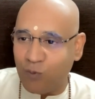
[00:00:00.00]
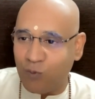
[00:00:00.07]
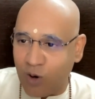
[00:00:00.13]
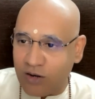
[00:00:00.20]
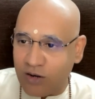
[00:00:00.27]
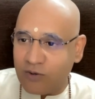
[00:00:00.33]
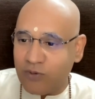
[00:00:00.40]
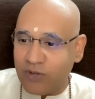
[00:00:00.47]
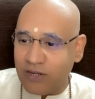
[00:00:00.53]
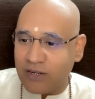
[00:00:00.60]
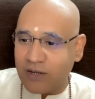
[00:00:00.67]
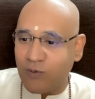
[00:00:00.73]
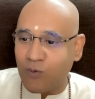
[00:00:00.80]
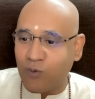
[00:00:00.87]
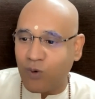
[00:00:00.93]

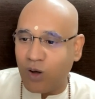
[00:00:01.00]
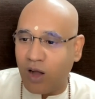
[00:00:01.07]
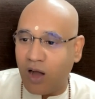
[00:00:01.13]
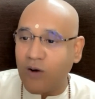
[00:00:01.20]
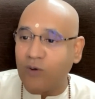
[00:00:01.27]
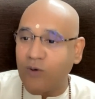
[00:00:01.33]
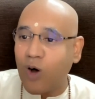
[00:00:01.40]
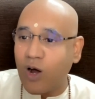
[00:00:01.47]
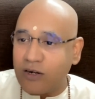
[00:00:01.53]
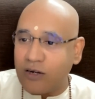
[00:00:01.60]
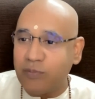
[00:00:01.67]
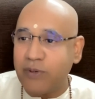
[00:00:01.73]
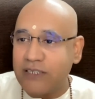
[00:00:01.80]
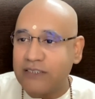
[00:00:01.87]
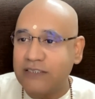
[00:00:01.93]
on
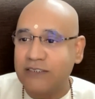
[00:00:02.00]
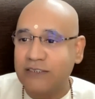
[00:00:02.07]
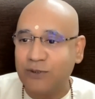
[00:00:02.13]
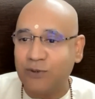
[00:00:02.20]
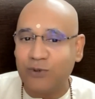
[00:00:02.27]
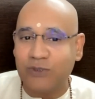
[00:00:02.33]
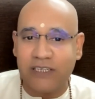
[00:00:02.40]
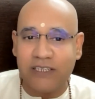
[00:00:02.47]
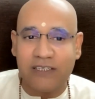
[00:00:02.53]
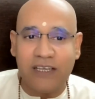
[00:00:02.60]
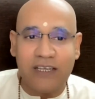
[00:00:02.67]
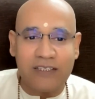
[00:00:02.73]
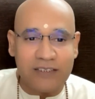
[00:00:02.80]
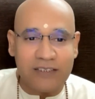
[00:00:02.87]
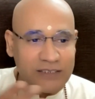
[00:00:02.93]
what basis you
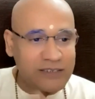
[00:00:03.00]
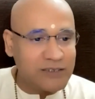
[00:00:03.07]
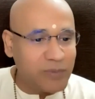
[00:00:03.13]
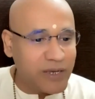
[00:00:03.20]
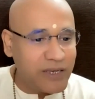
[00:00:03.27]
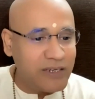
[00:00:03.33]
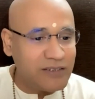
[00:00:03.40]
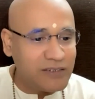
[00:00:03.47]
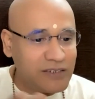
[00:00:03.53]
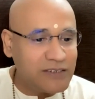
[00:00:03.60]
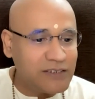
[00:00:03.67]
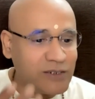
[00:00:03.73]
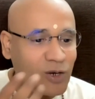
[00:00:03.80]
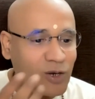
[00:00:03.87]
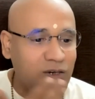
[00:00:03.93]
say, this is mine,
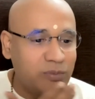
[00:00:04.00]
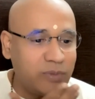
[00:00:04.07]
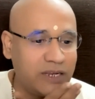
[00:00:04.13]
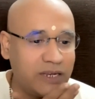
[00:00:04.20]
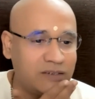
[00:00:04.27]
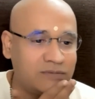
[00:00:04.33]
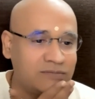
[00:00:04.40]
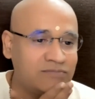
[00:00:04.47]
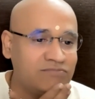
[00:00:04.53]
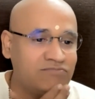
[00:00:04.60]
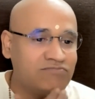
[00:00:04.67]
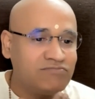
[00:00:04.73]
this is not mine?